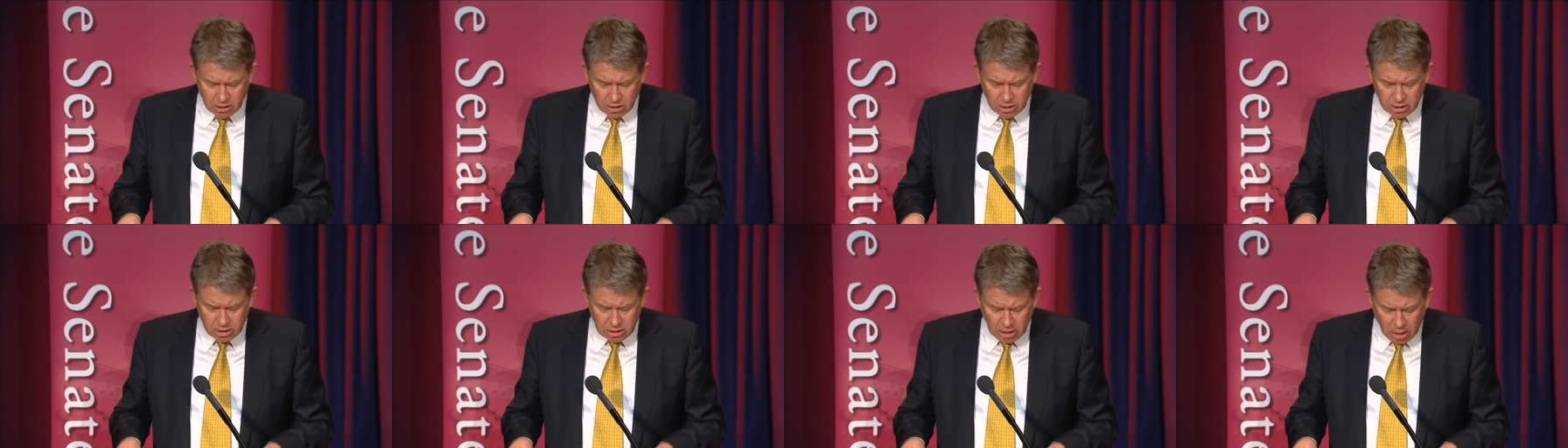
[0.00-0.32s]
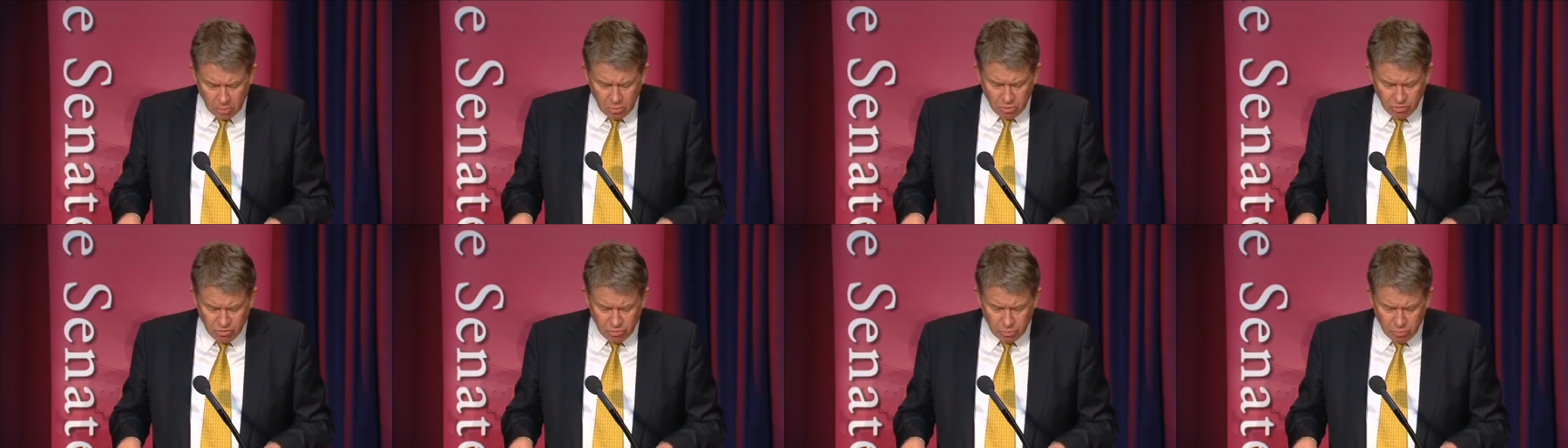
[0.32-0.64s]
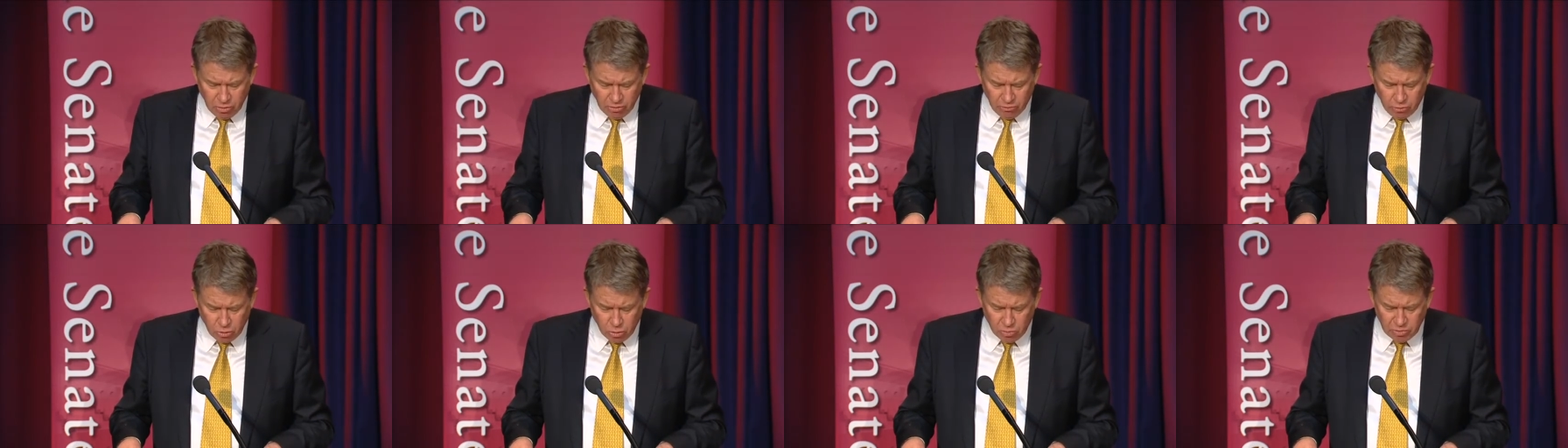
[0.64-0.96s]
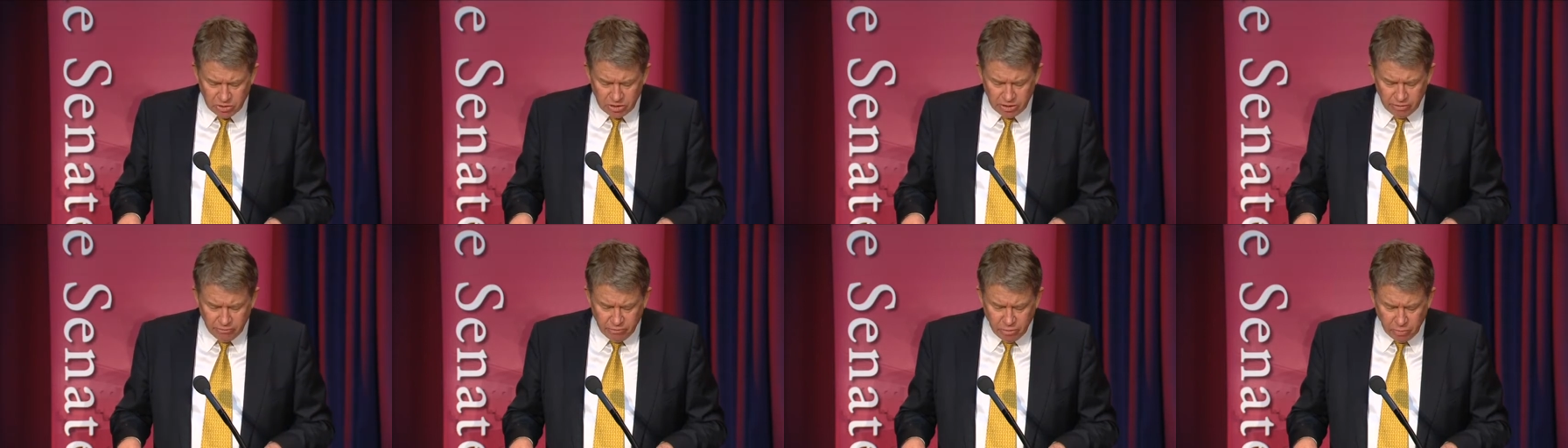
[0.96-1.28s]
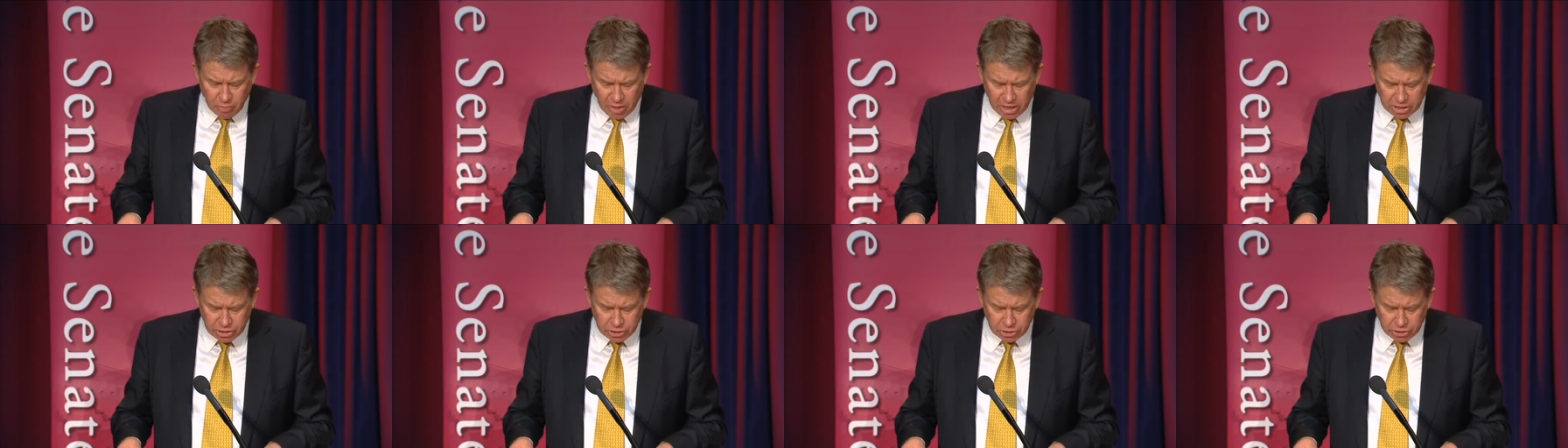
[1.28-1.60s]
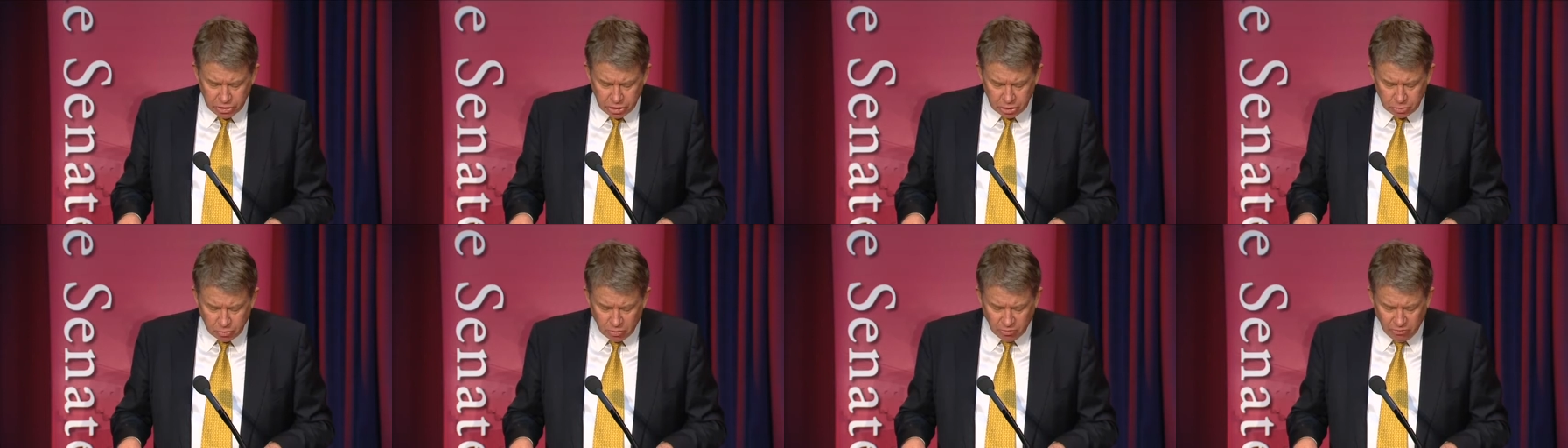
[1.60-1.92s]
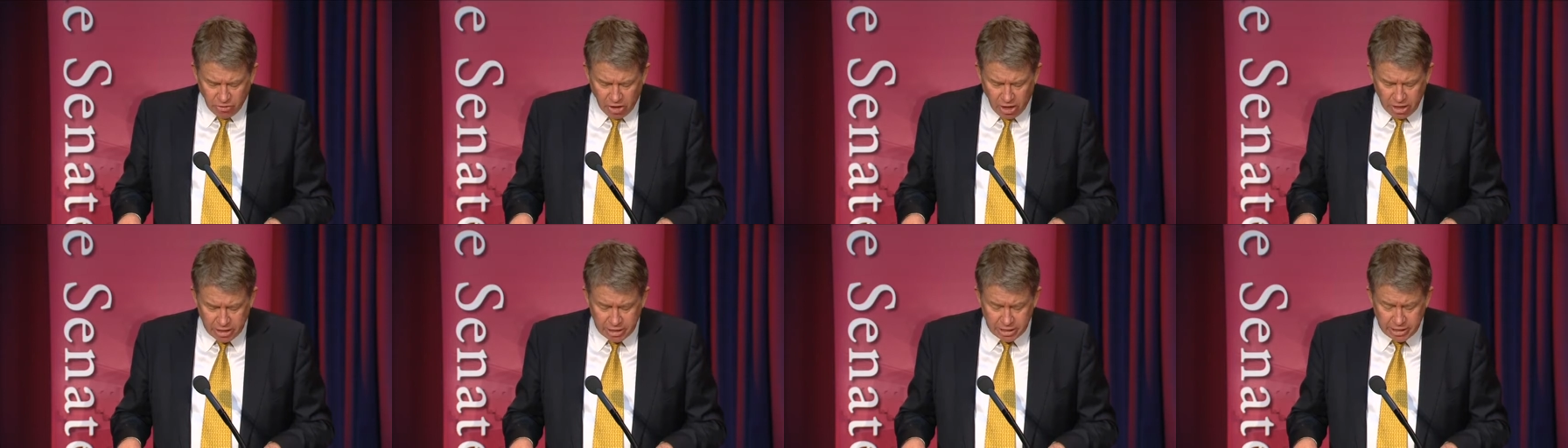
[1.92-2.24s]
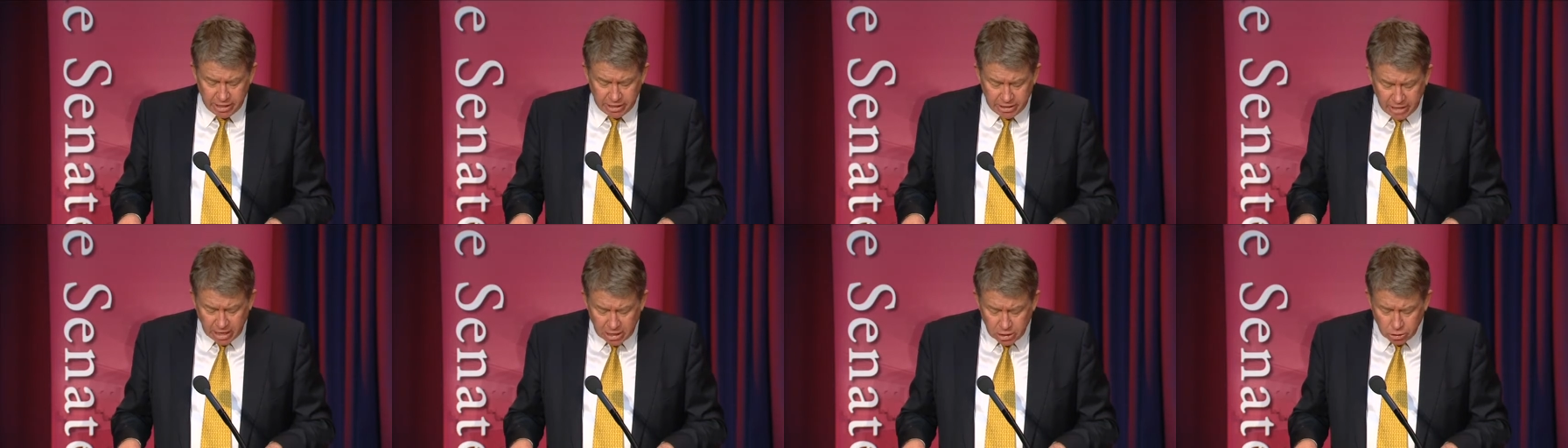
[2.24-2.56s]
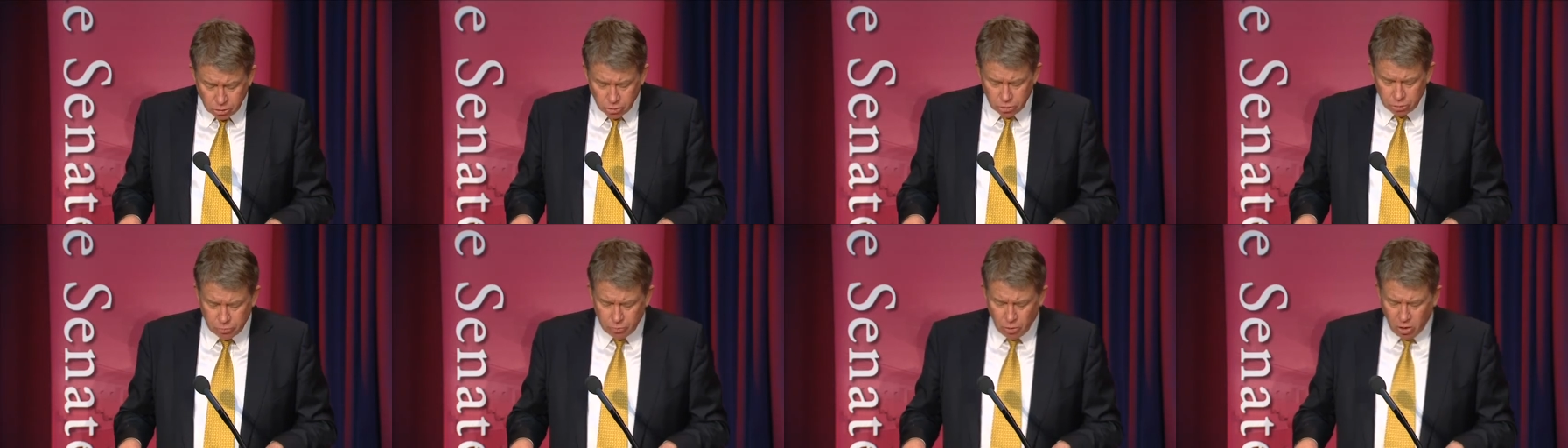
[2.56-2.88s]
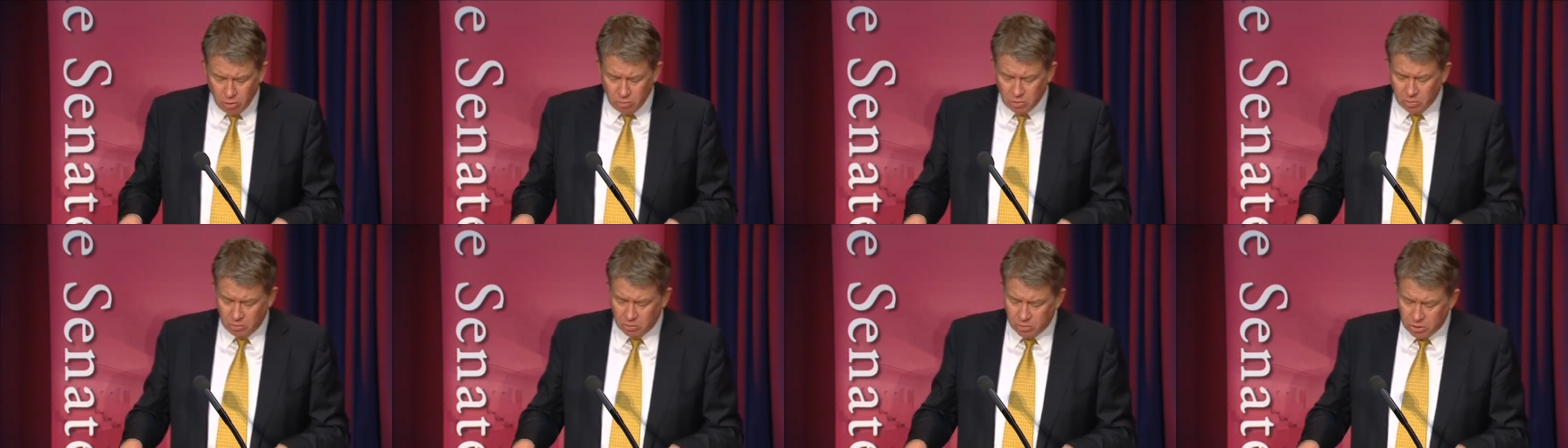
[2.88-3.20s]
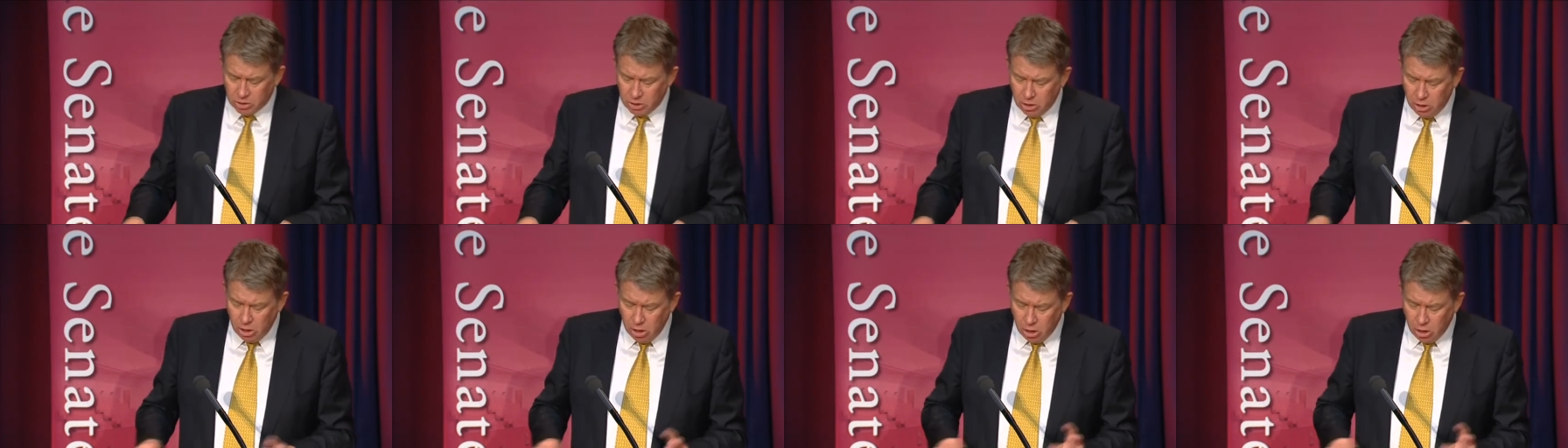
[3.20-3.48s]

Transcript: some of the performance information that's provided. And that's caused problems.